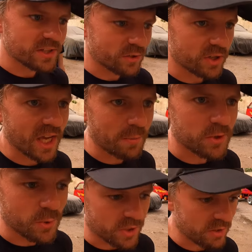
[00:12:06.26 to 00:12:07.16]
you know, they've still got
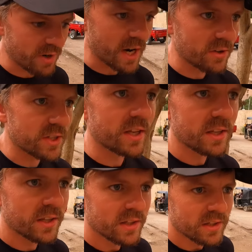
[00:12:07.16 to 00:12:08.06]
camels walking around
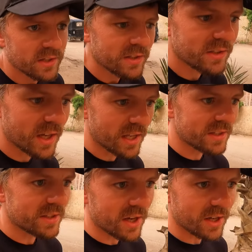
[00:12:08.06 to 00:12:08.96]

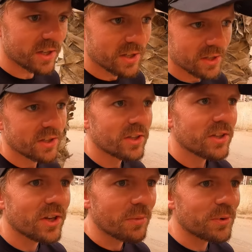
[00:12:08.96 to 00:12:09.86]
and
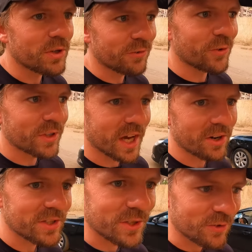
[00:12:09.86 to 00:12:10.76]
you know, beautiful
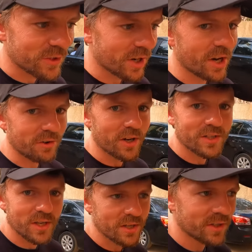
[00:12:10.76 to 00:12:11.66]
character of
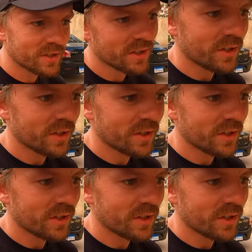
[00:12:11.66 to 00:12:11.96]
Cairo, so